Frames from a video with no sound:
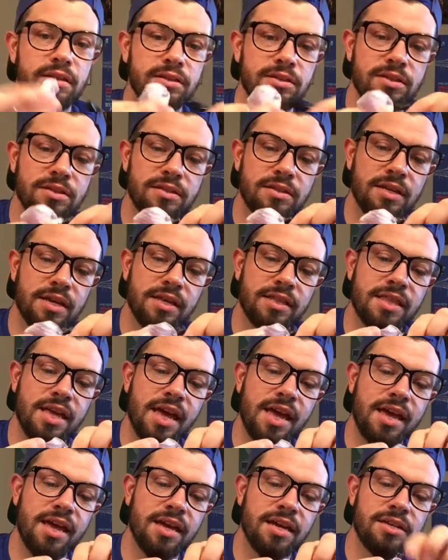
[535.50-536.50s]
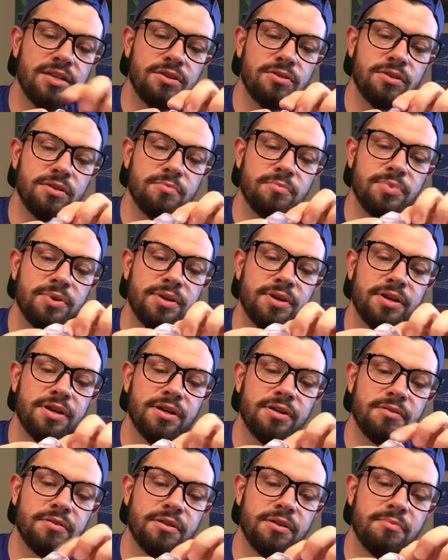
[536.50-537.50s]
just like that, and you can put
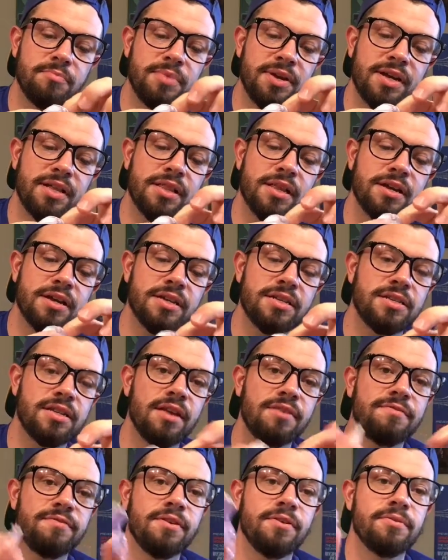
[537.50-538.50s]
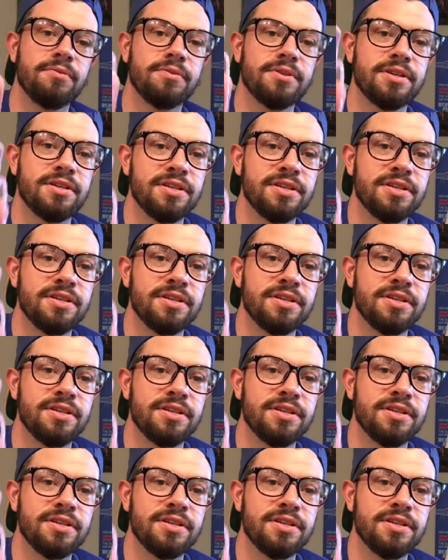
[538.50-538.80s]
her big clunky cell phone